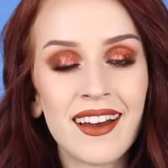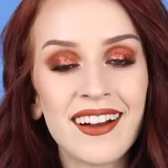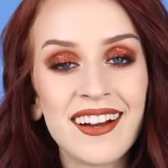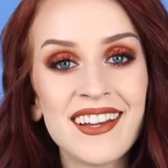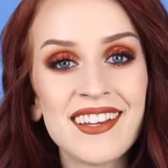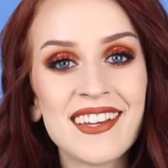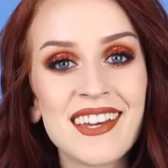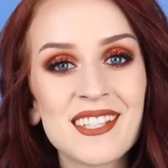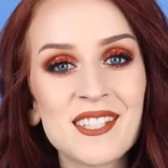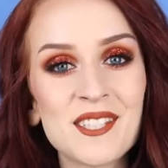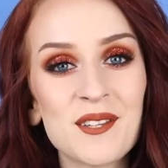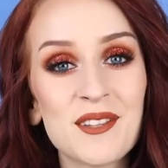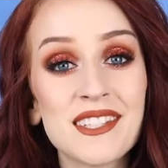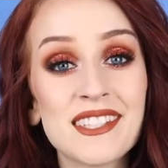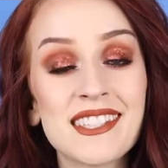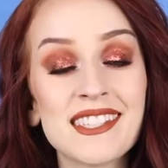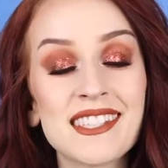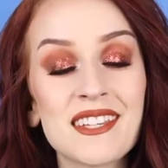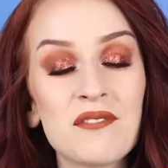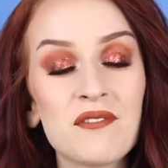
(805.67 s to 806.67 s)
Alright you guys, so
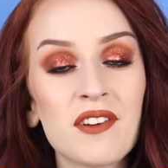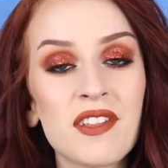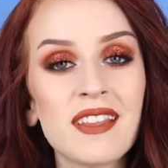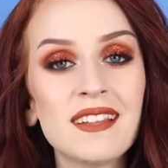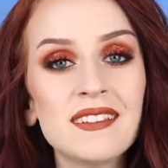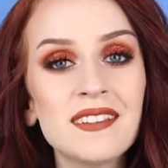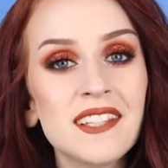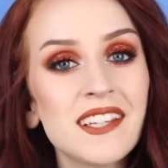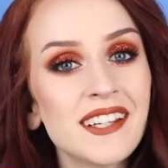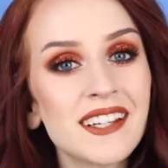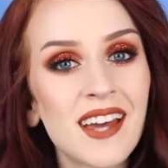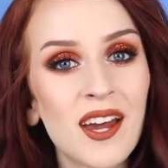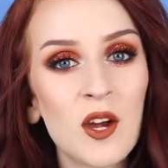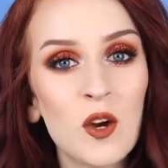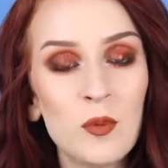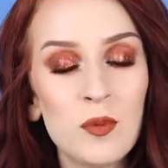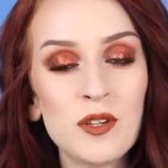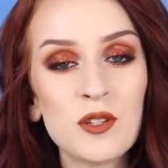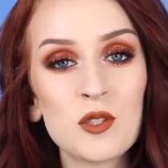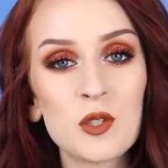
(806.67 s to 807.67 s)
this is it for the look. I
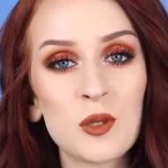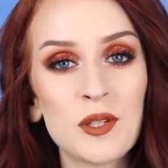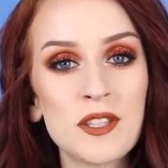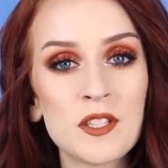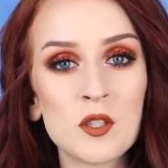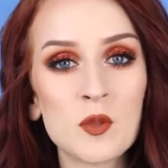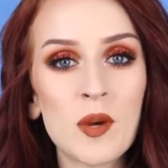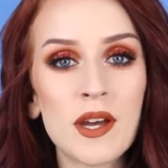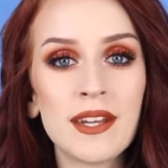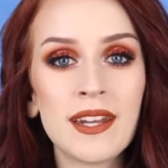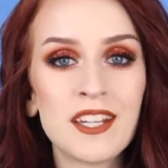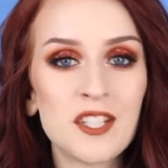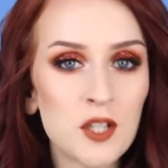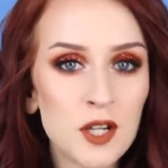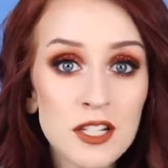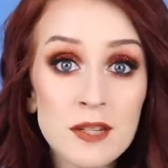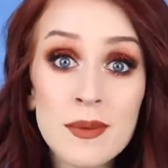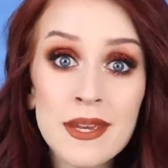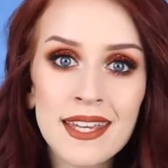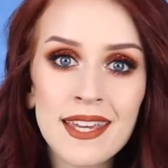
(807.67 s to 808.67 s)
hope you enjoyed this one. I
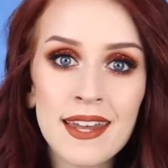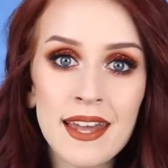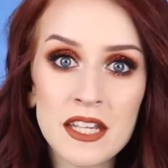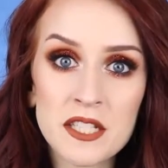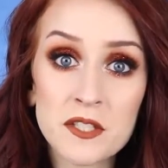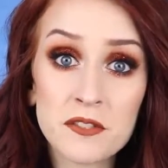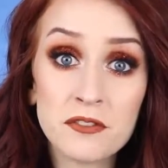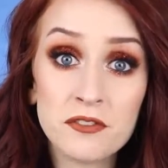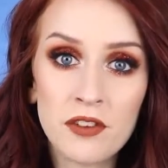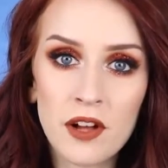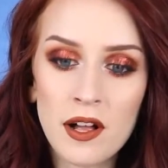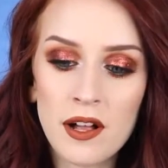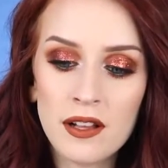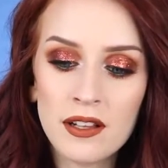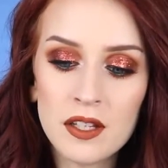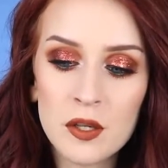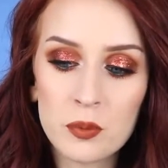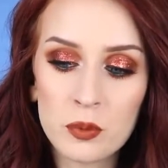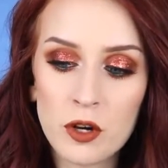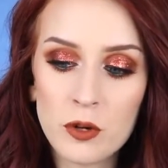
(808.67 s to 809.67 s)
tried to make it as
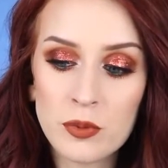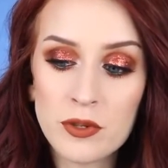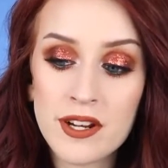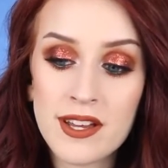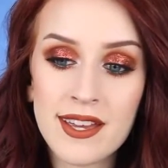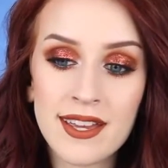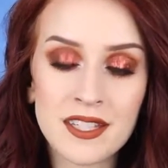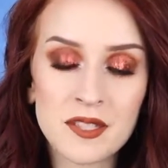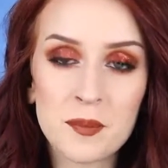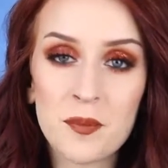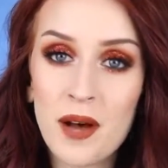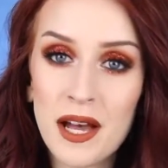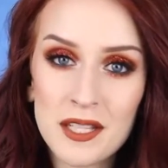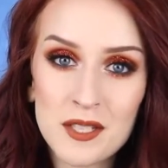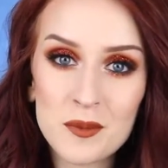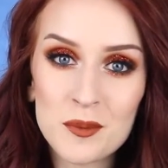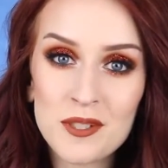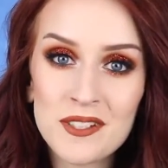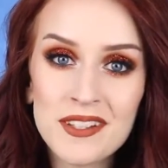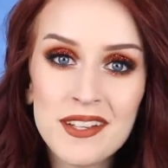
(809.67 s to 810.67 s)
fall appropriate as
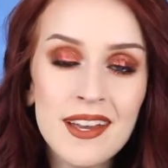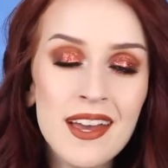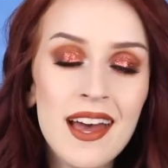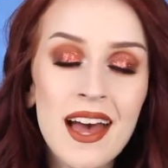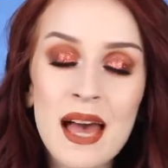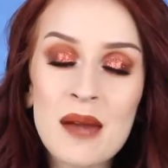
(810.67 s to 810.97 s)
possible.